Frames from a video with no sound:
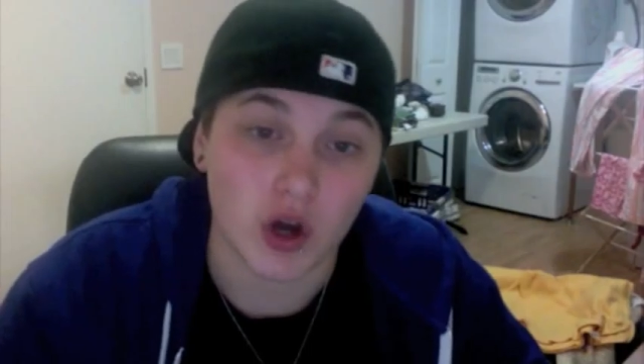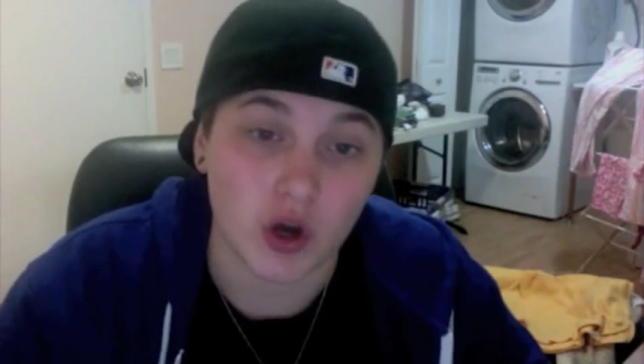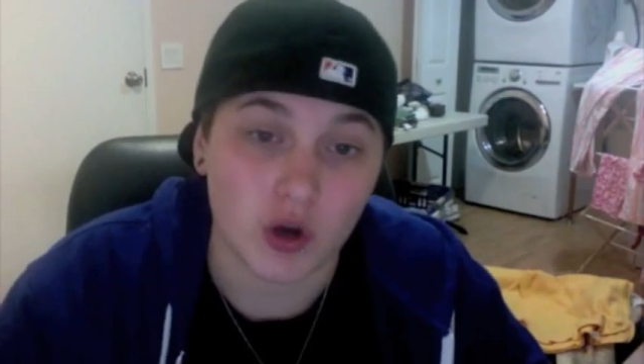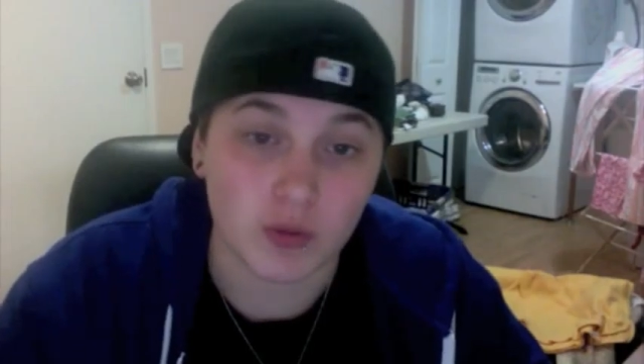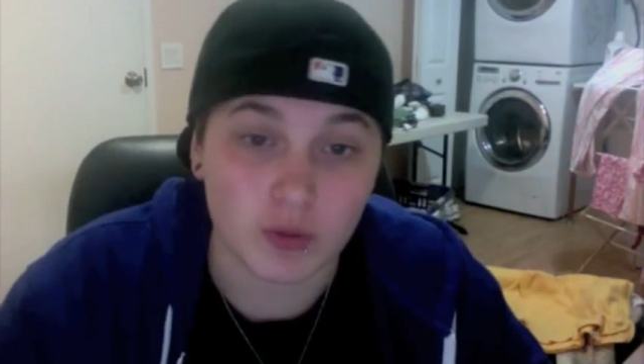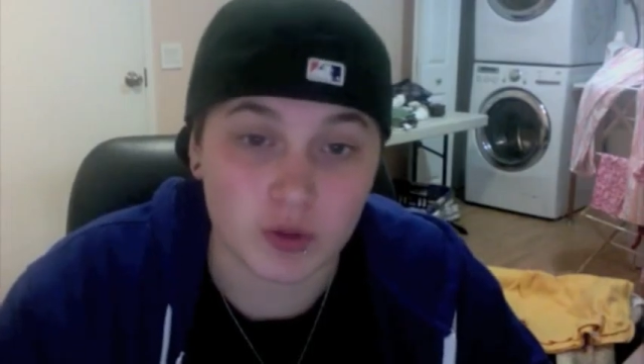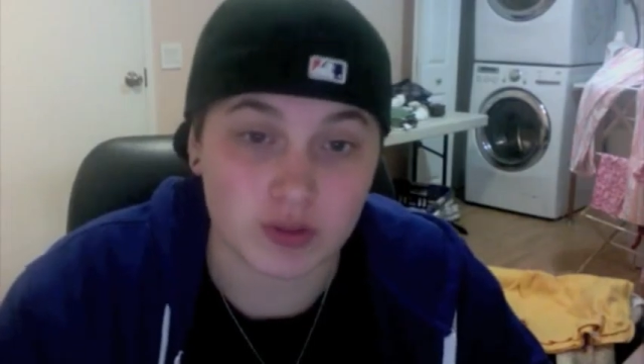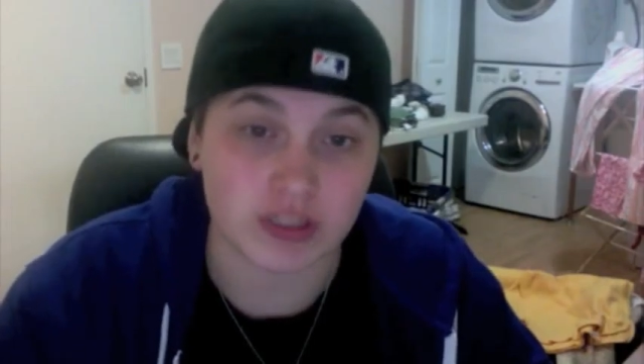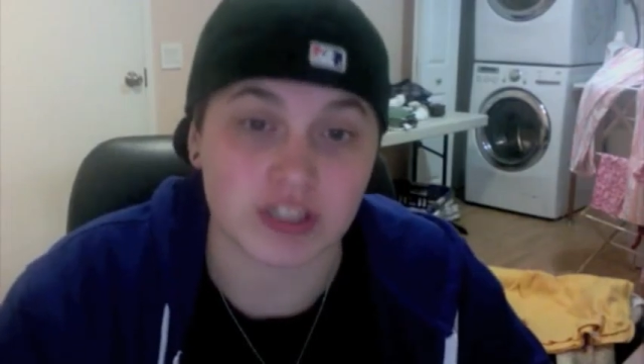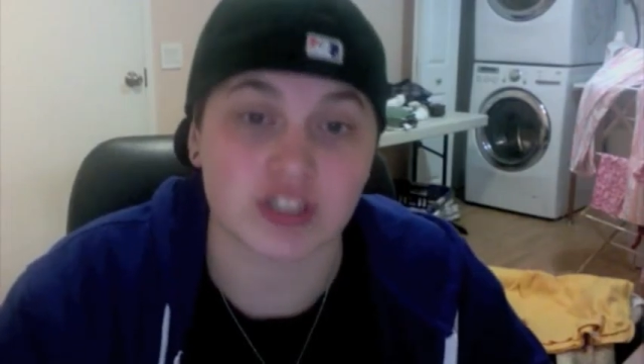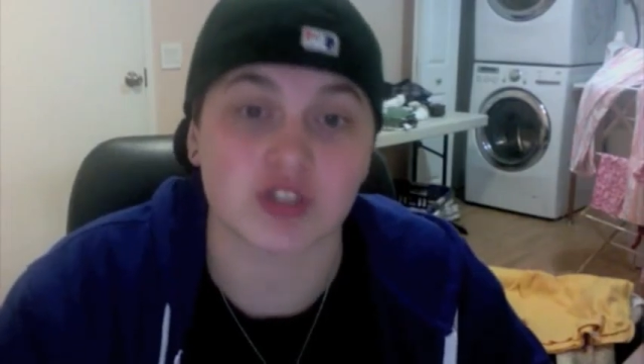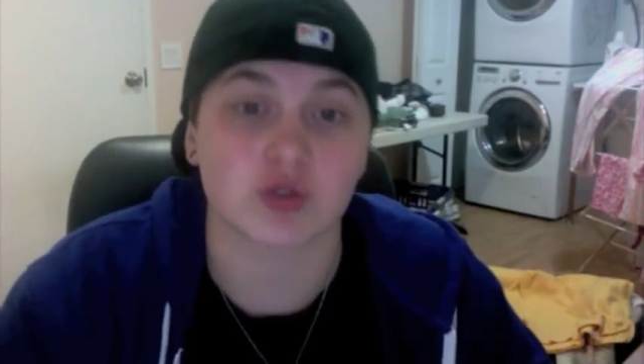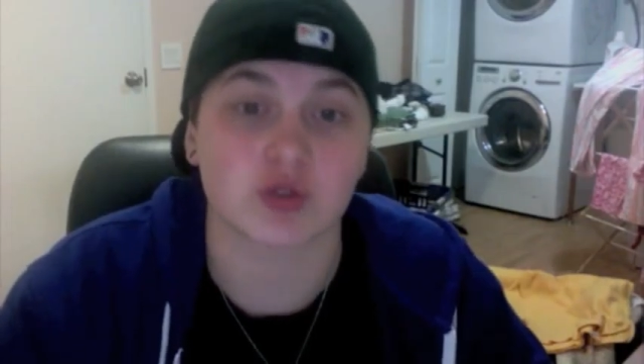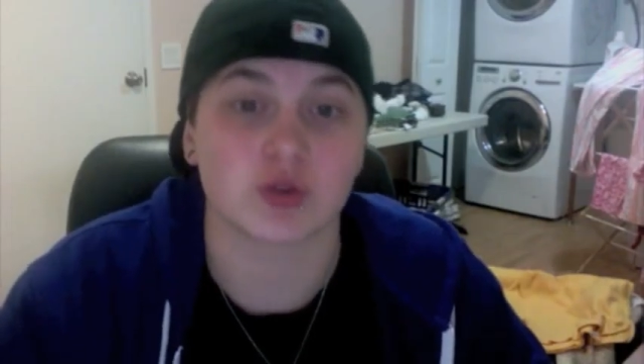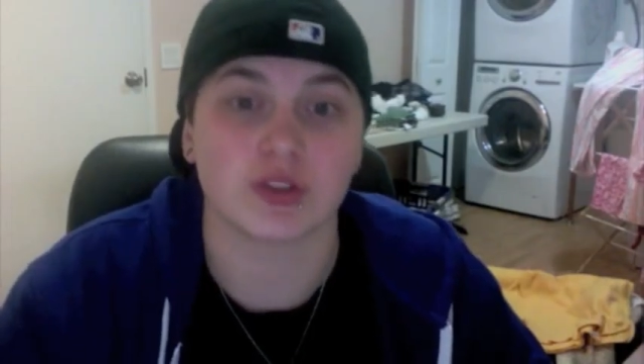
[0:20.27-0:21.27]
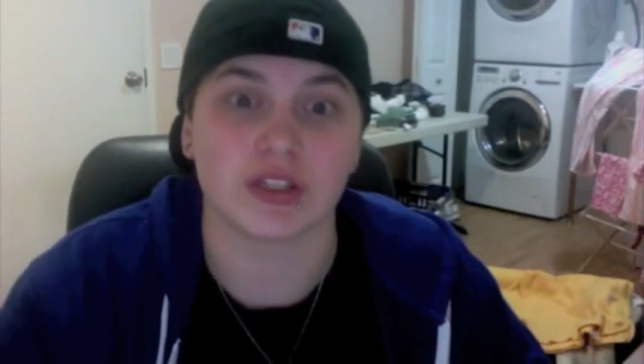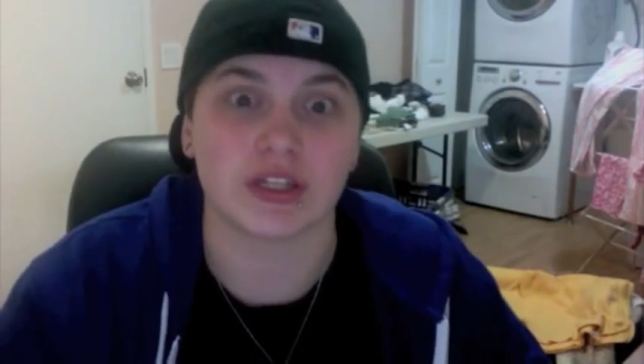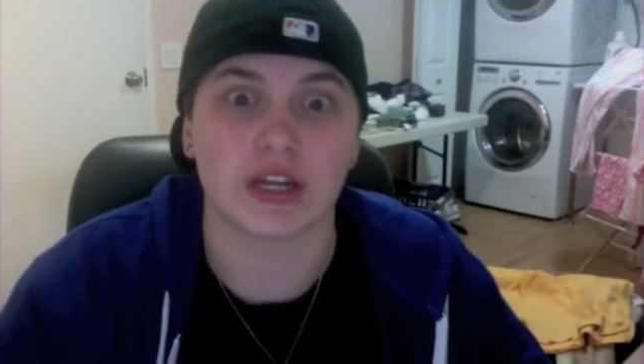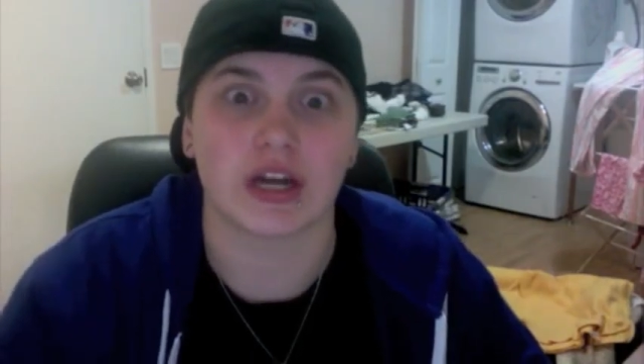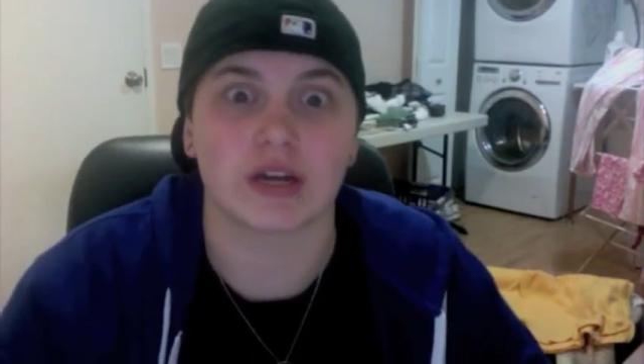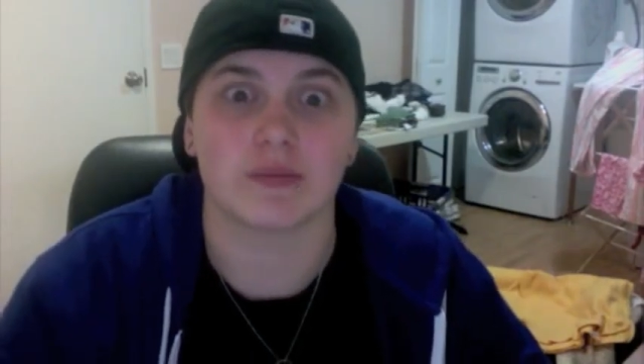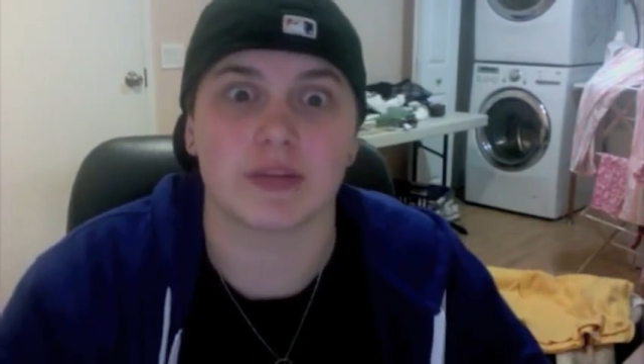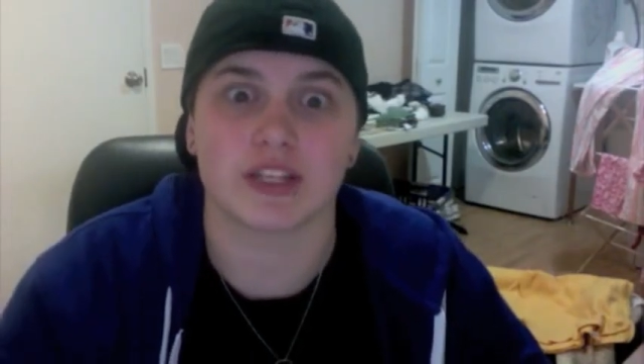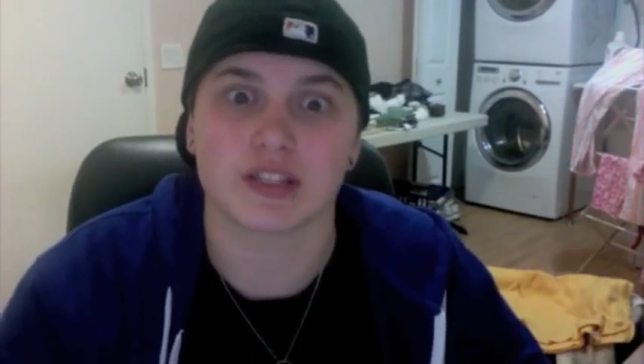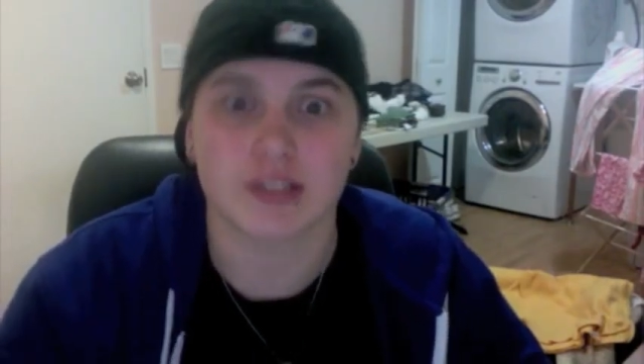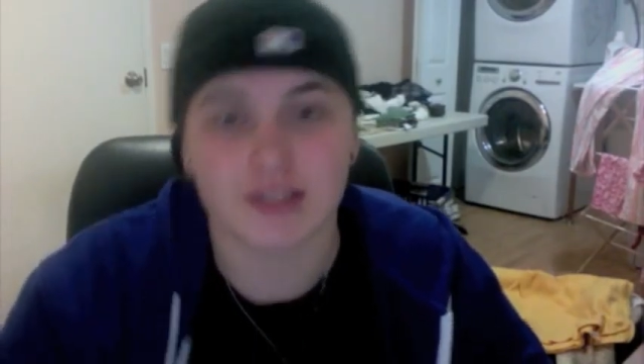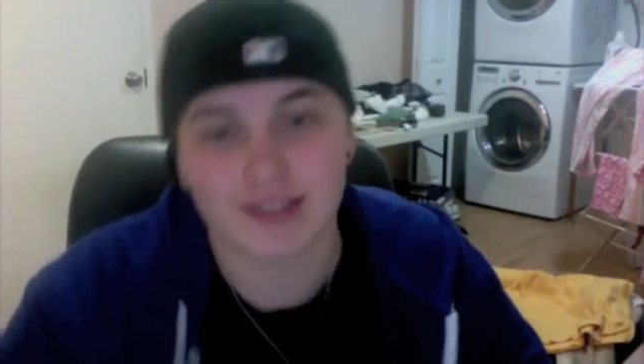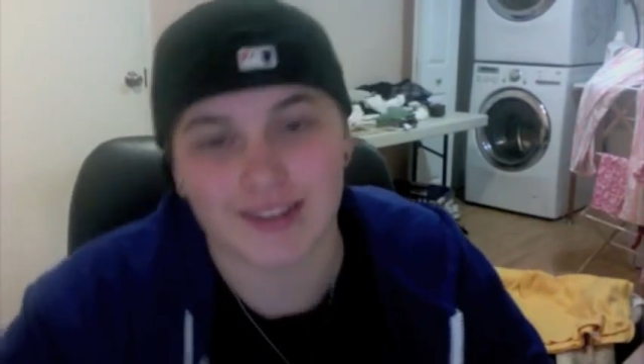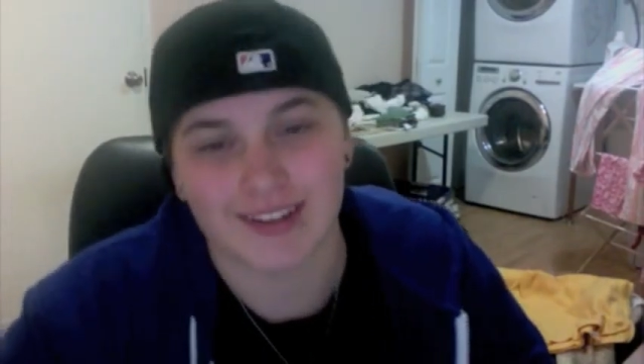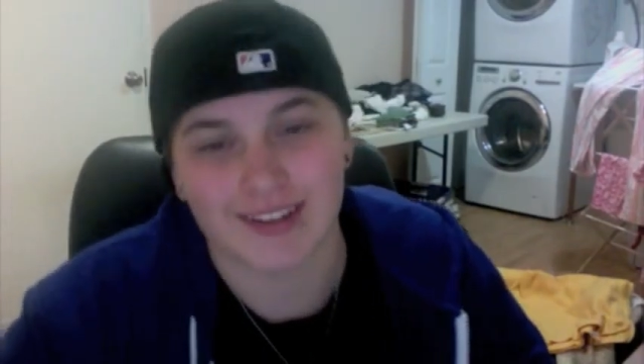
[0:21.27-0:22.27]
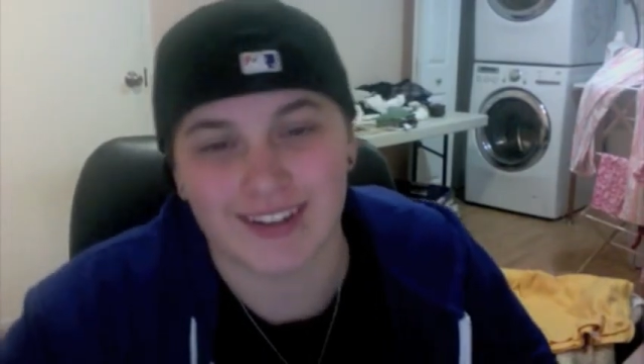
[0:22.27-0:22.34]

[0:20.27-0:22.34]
Homosexual Anonymous.